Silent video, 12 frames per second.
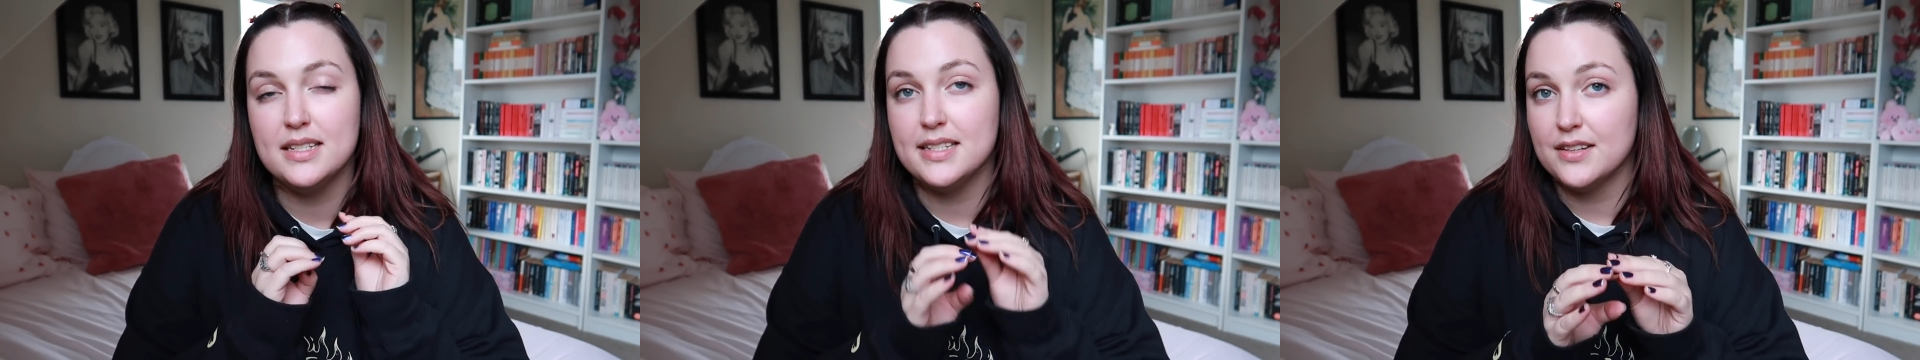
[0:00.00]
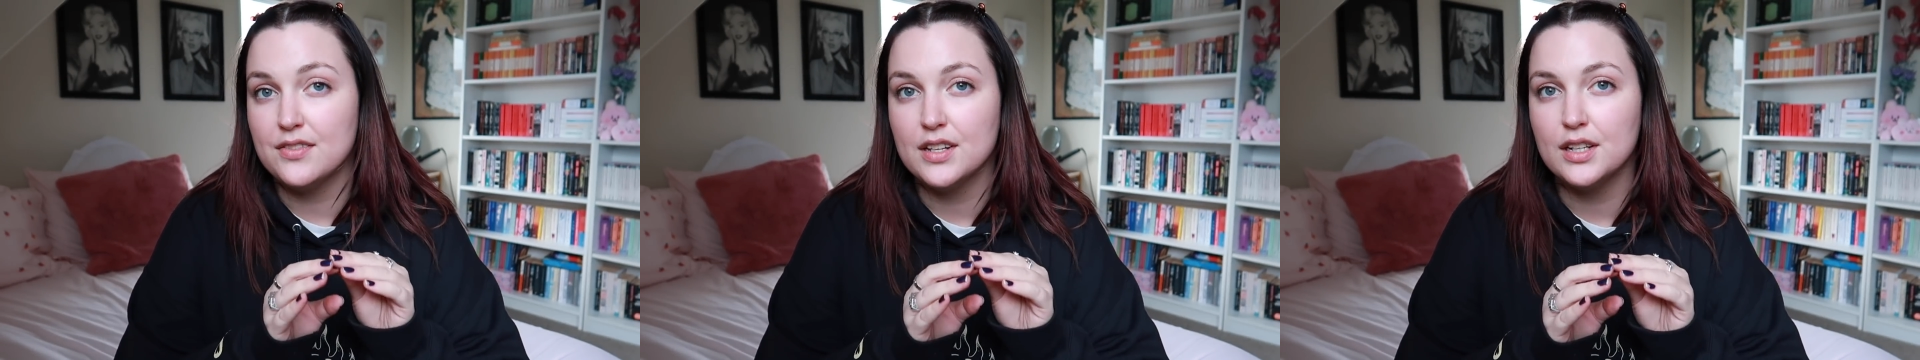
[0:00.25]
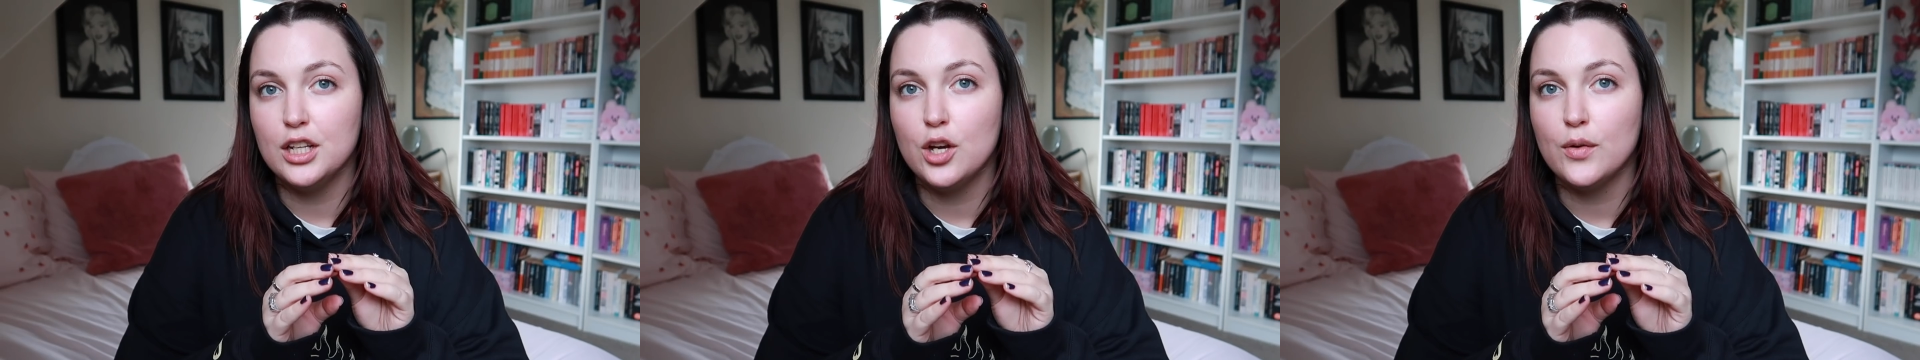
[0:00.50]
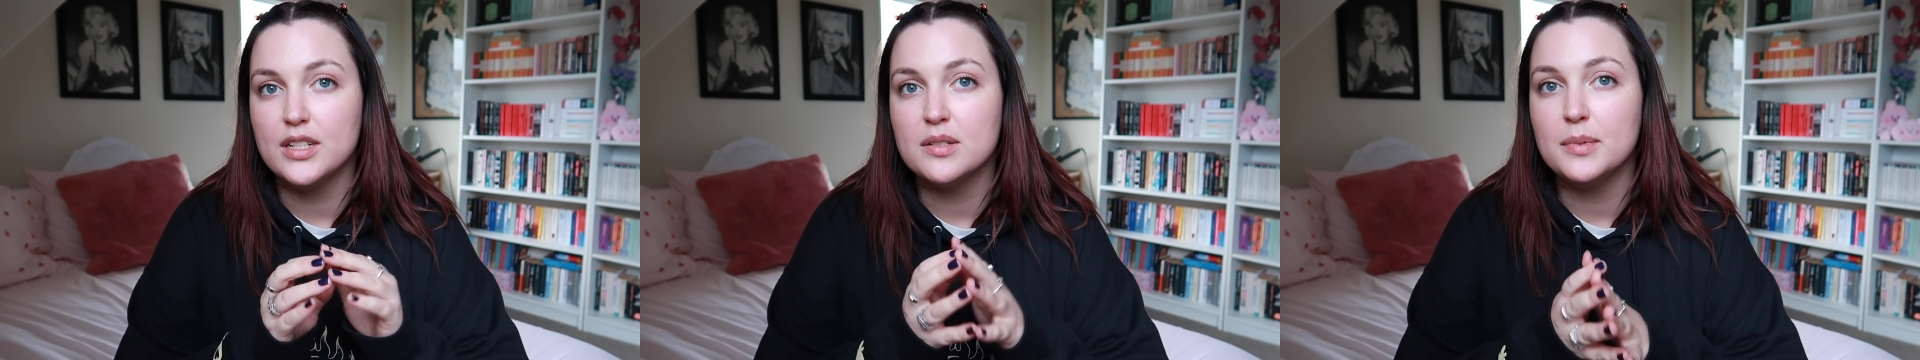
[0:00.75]
definitely
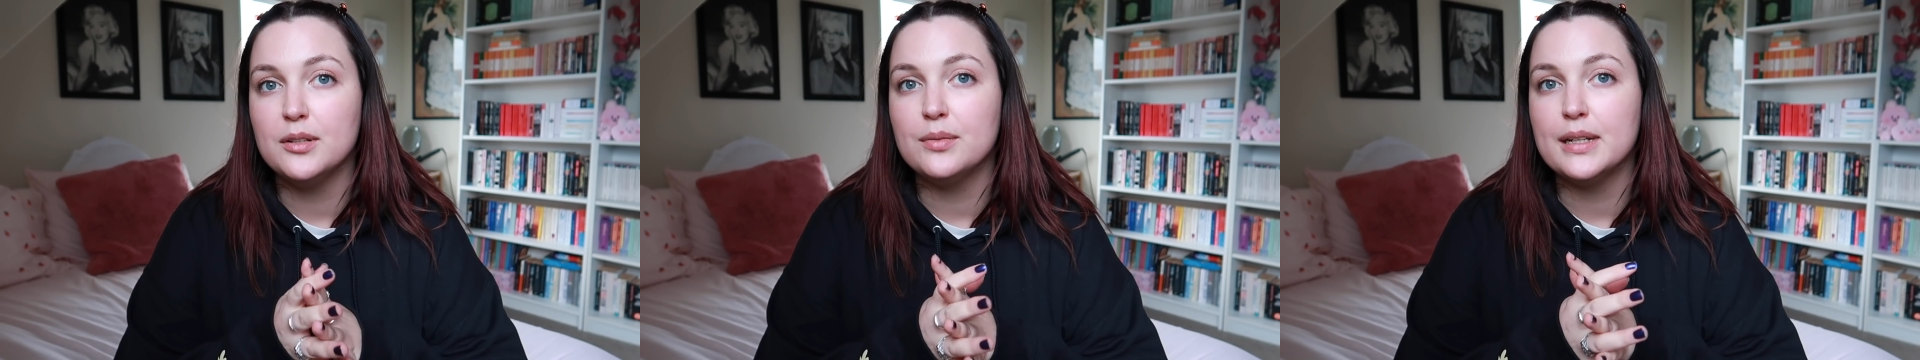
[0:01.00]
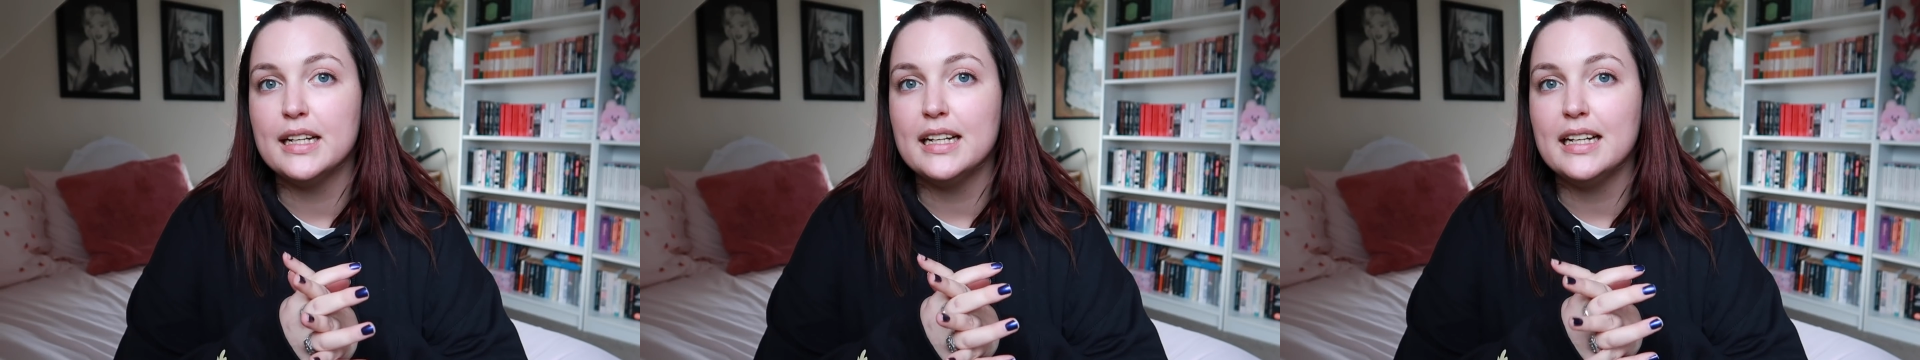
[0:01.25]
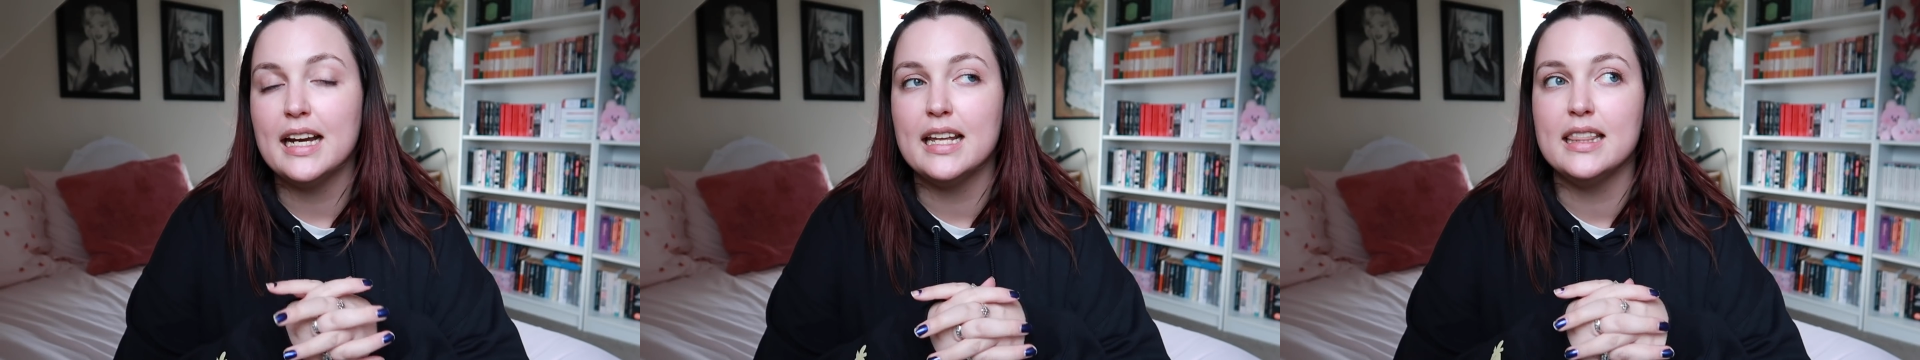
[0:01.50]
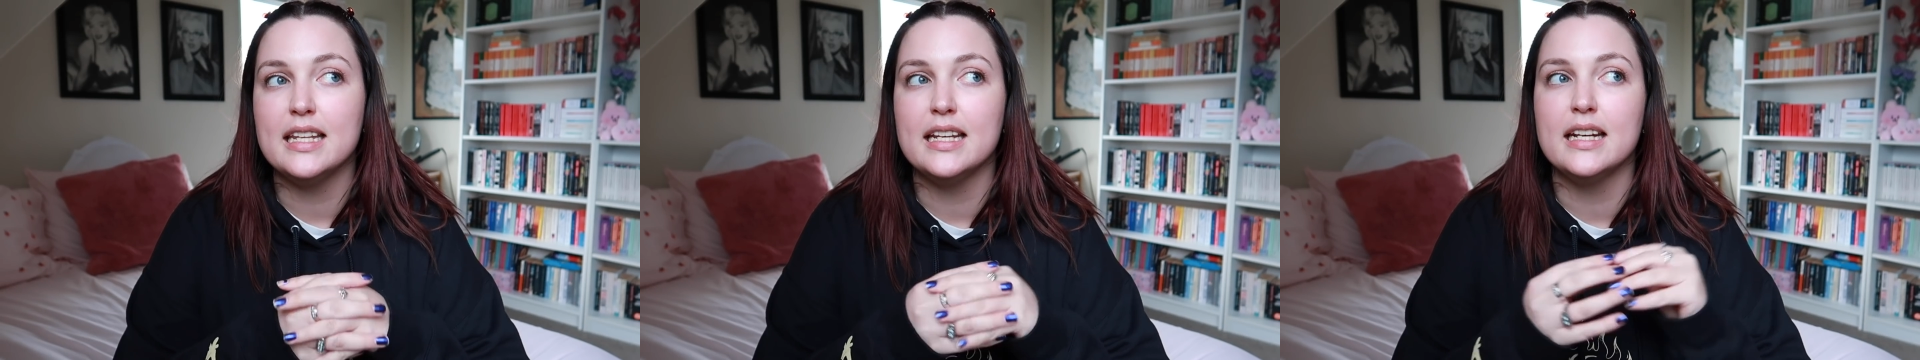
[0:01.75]
going to be reading,
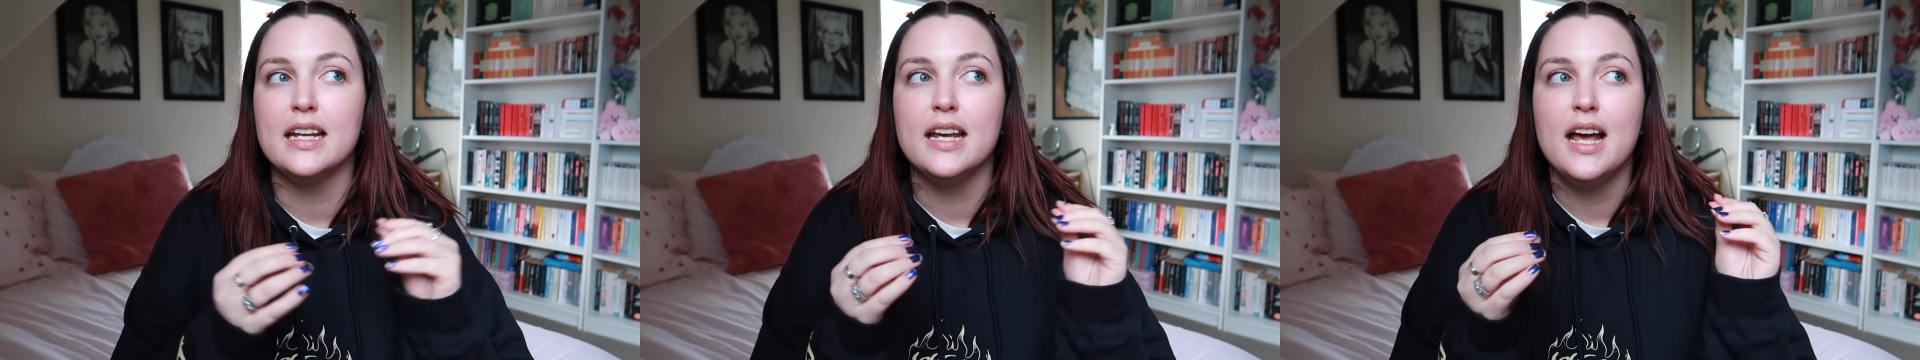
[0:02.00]
and then